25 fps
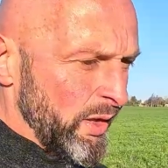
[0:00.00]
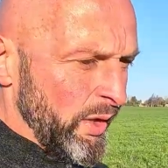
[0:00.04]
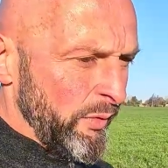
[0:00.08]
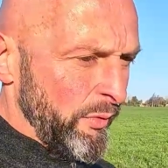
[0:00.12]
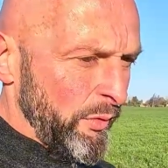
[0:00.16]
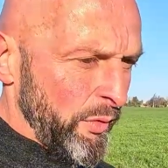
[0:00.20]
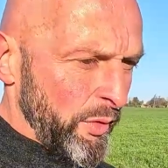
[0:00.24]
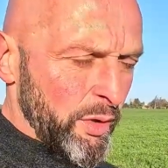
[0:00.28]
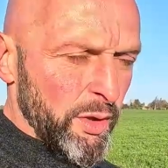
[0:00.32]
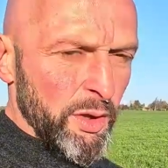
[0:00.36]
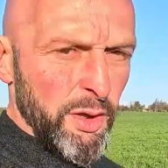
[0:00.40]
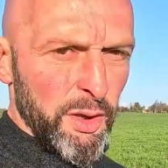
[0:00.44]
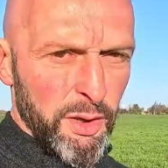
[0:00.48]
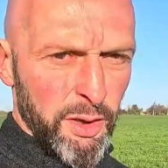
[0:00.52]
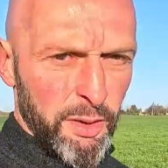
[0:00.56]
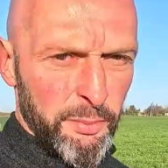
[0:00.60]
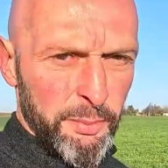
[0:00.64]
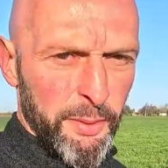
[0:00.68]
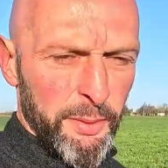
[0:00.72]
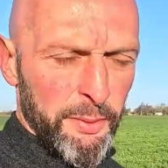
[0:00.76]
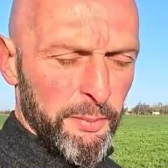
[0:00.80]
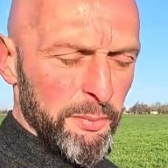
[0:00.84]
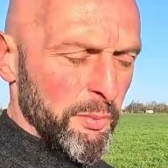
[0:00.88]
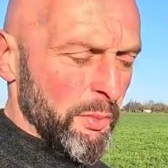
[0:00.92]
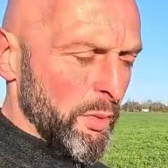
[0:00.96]
for a little
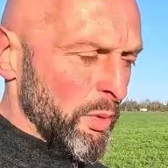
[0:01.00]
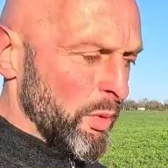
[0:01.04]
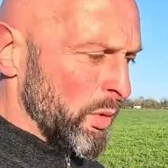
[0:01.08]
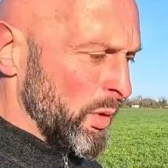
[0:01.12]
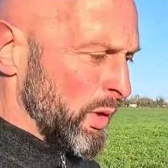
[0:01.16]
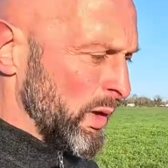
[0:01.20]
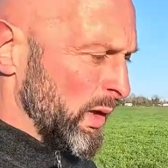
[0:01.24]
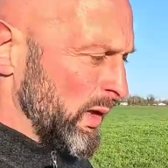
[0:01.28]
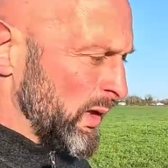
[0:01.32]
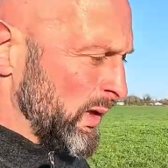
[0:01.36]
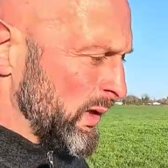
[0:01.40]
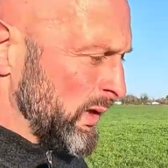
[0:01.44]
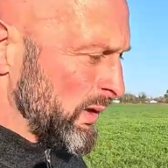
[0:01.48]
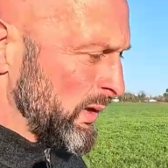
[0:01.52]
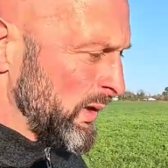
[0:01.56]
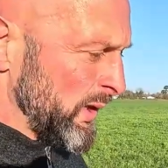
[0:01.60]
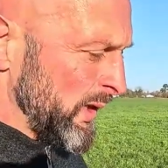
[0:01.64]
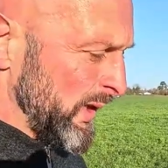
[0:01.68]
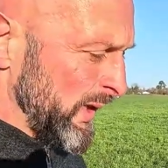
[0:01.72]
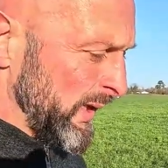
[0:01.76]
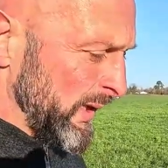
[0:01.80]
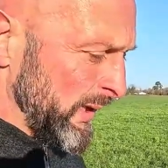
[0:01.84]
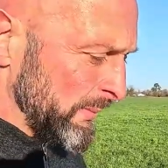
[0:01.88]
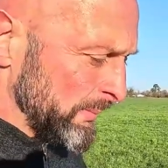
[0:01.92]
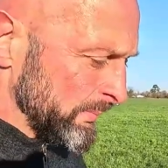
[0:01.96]
bit more
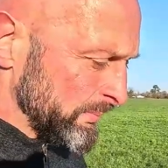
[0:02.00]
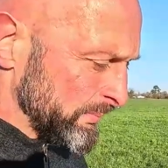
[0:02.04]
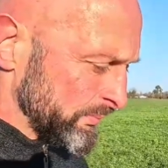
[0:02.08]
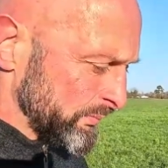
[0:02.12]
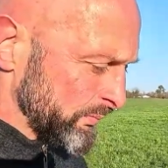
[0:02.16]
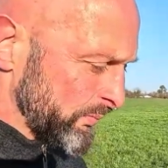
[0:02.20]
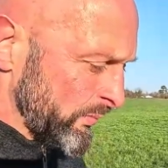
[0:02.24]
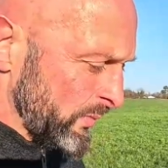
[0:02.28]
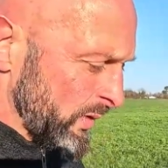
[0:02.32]
um,